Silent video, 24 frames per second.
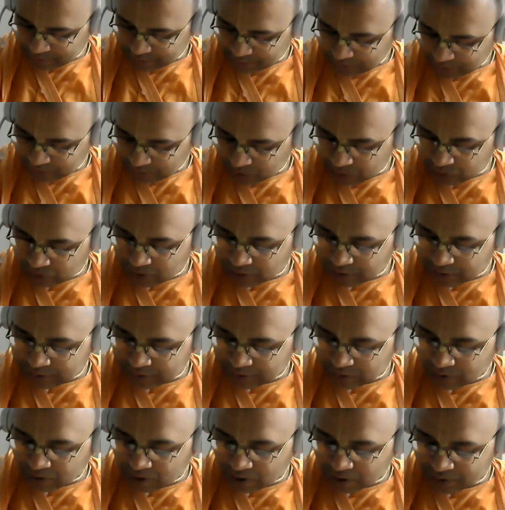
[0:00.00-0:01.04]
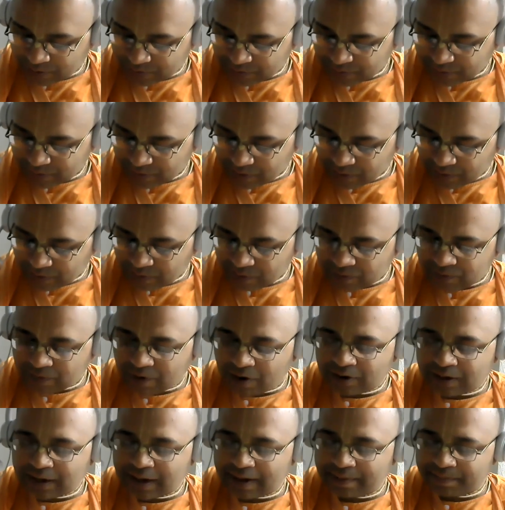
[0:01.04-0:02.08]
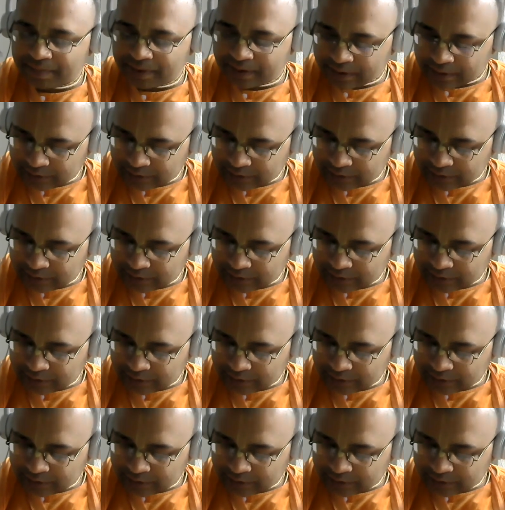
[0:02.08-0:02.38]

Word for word: He could not recall what happened